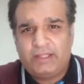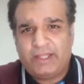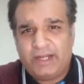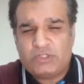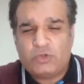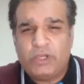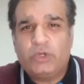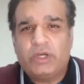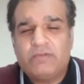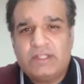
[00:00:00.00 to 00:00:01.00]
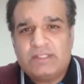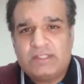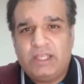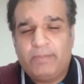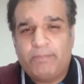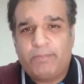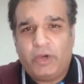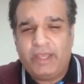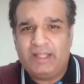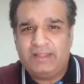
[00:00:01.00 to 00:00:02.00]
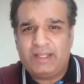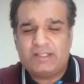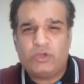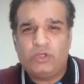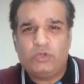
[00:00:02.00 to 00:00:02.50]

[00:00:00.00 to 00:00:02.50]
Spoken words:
that is going to convince the employer and that is going to